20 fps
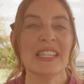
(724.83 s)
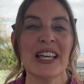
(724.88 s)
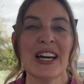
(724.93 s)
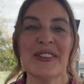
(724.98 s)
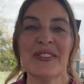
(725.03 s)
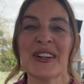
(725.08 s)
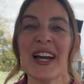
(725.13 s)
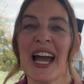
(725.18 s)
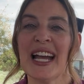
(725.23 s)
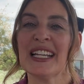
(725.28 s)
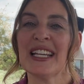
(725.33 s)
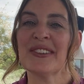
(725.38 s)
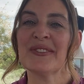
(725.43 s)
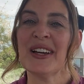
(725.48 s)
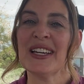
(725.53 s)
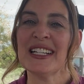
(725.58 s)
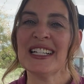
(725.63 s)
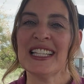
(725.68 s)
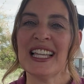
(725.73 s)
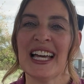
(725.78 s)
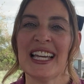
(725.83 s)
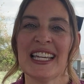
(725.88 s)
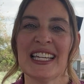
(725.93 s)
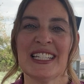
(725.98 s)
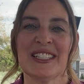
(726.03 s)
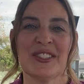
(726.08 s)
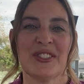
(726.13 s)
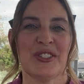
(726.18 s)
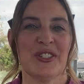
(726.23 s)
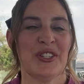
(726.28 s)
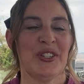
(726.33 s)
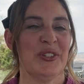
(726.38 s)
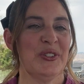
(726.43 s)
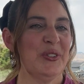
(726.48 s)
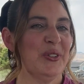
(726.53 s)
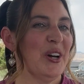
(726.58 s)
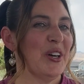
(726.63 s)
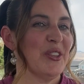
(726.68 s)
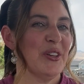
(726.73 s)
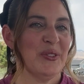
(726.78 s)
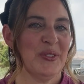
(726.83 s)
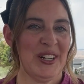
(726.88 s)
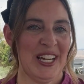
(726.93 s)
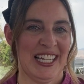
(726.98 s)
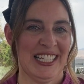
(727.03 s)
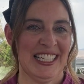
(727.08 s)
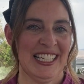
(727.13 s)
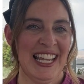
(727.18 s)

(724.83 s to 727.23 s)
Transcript: love guiding my clients to the one.